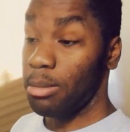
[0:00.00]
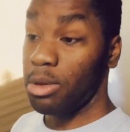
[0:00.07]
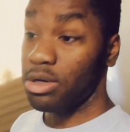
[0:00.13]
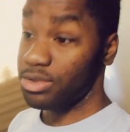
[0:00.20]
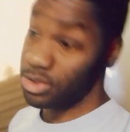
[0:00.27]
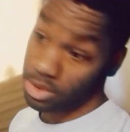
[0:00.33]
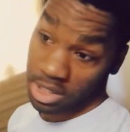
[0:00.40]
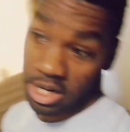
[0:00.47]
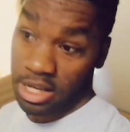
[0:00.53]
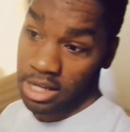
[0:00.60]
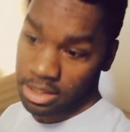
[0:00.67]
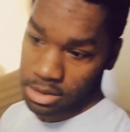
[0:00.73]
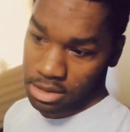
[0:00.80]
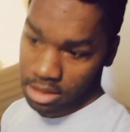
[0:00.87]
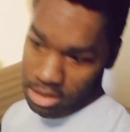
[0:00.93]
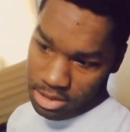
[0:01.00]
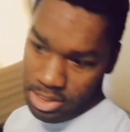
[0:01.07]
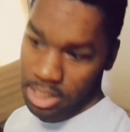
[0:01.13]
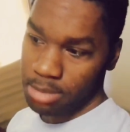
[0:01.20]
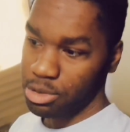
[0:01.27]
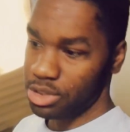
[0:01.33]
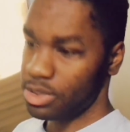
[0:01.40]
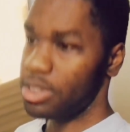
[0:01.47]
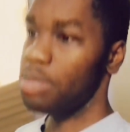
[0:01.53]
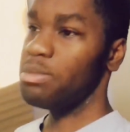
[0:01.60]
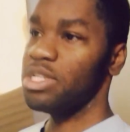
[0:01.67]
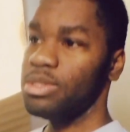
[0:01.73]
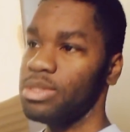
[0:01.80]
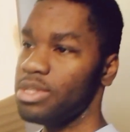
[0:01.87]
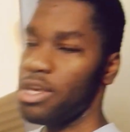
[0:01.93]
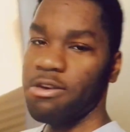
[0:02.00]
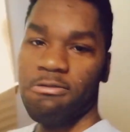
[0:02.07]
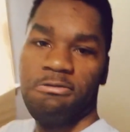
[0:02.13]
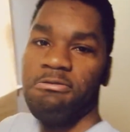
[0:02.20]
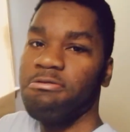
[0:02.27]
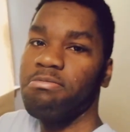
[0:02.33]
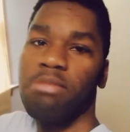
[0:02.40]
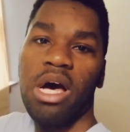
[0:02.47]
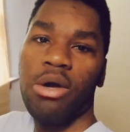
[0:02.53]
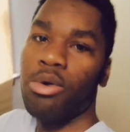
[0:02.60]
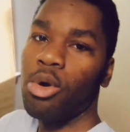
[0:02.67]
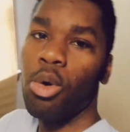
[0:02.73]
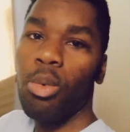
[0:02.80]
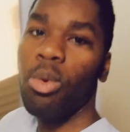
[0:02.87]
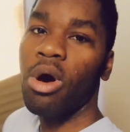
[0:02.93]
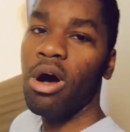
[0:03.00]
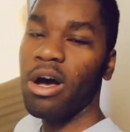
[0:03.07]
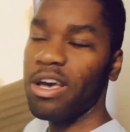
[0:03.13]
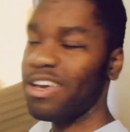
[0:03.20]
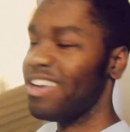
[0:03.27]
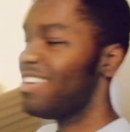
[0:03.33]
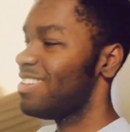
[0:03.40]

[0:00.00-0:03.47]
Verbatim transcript: I'm also gonna add duct tape just to be safe. I don't know why.